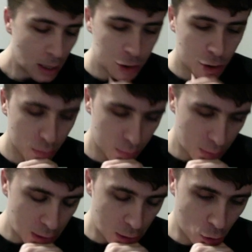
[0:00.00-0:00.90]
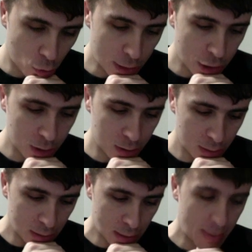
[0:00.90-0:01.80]
So the question
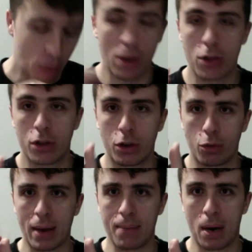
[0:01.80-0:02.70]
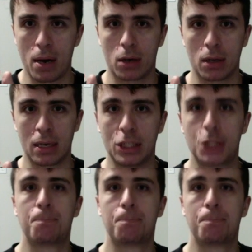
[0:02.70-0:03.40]
about whether the right model is,